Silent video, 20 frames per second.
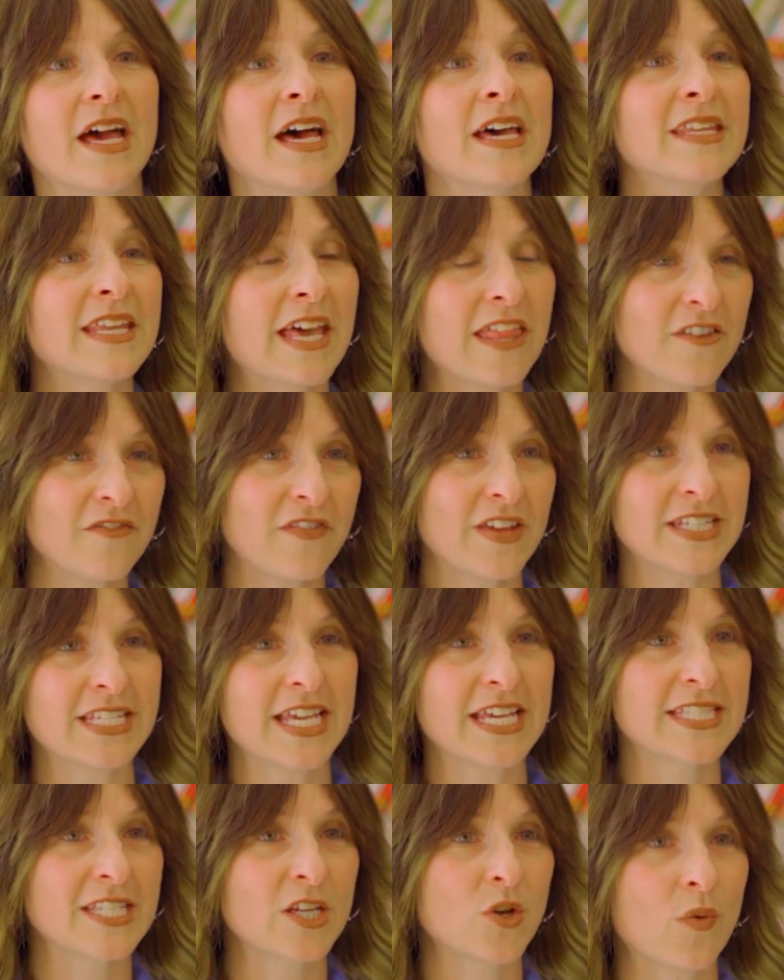Another
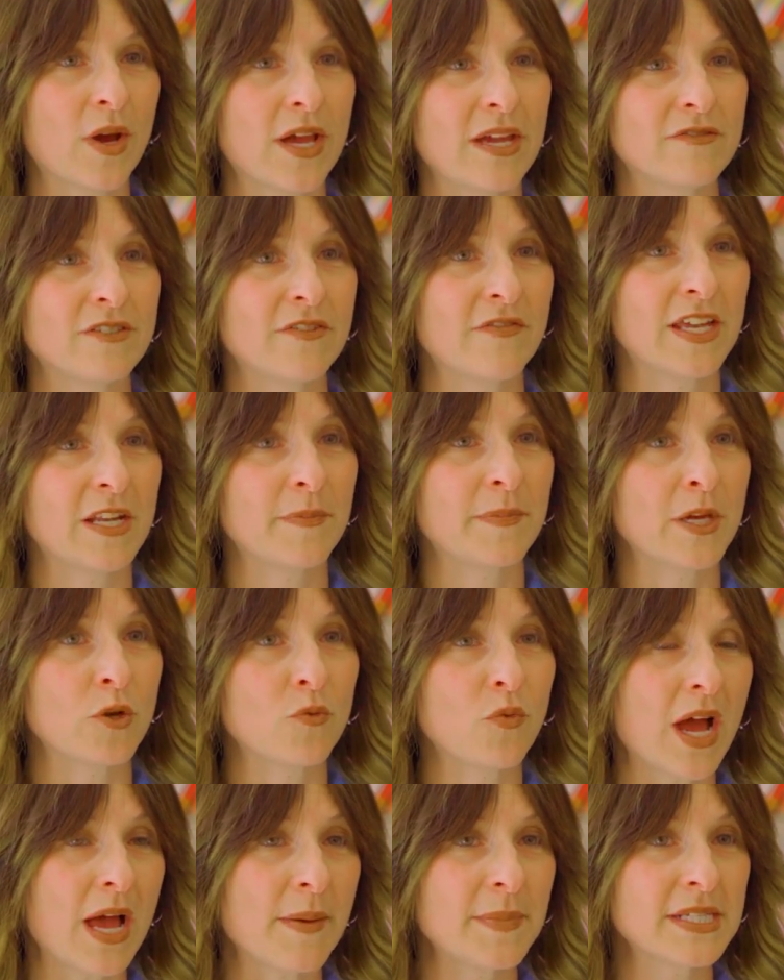fantastic way of
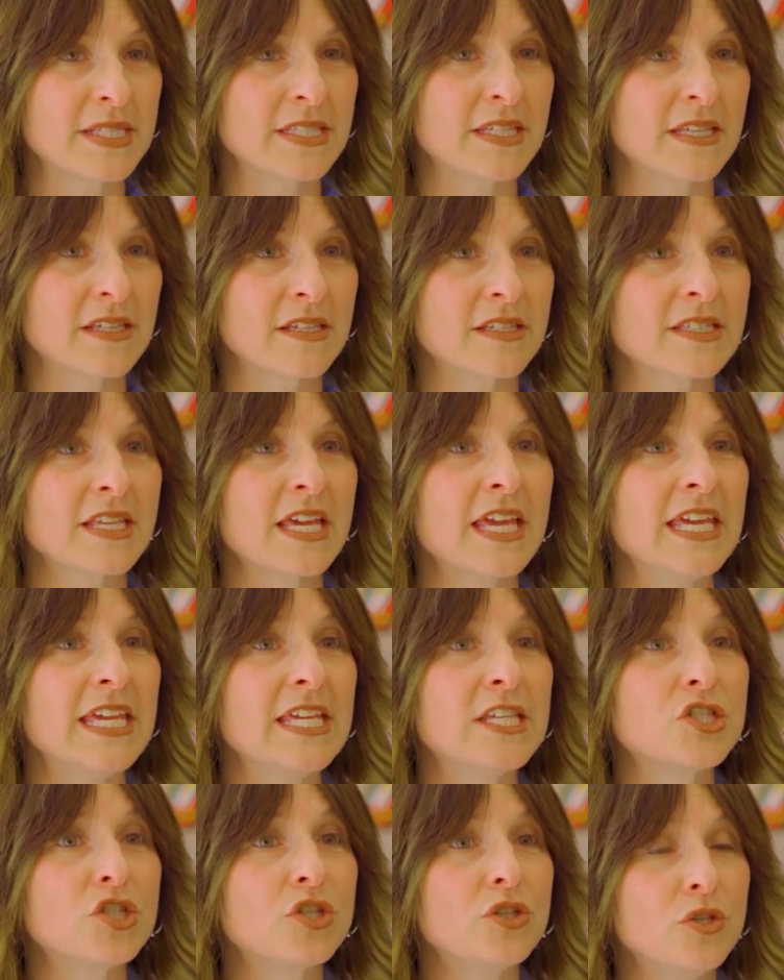developing rhyming skills
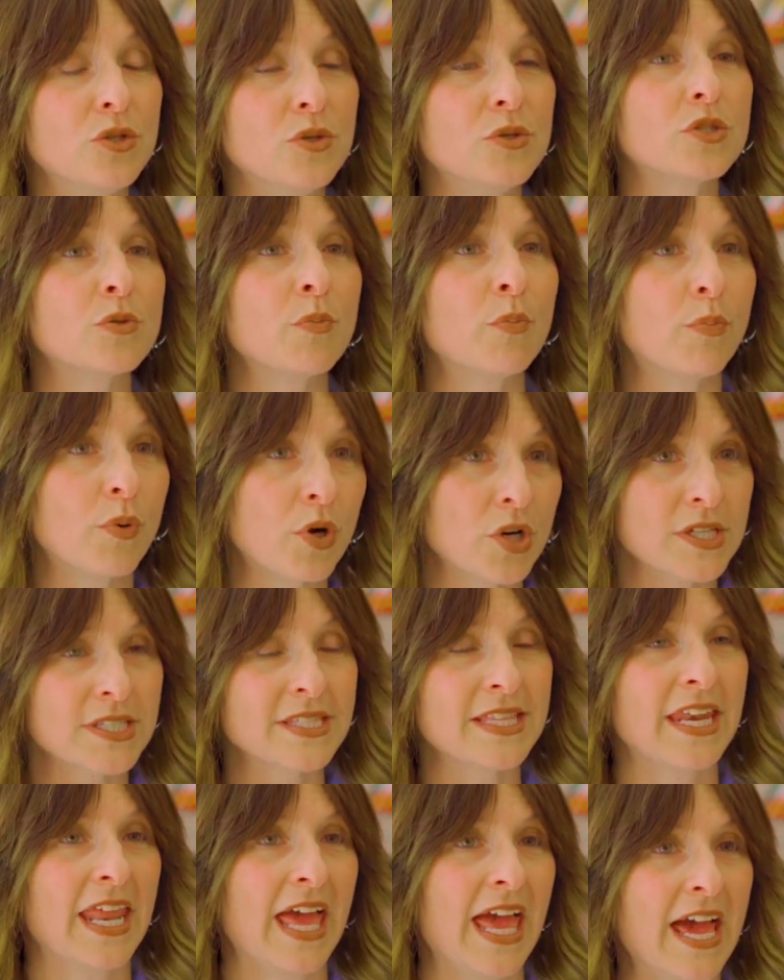is to use books
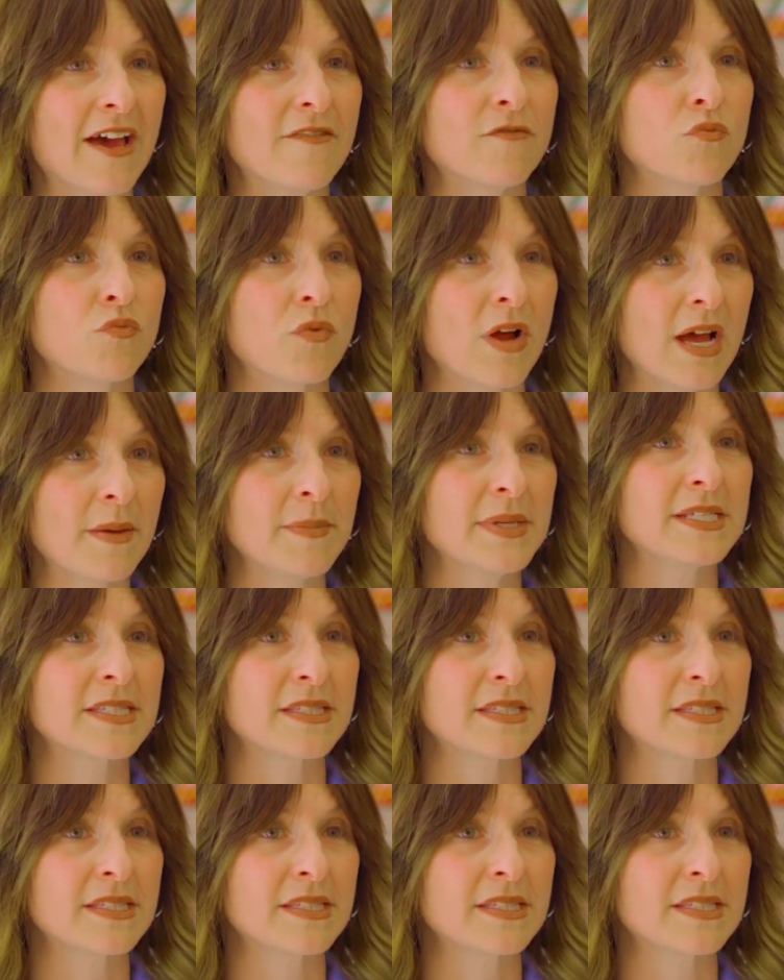that have rhyming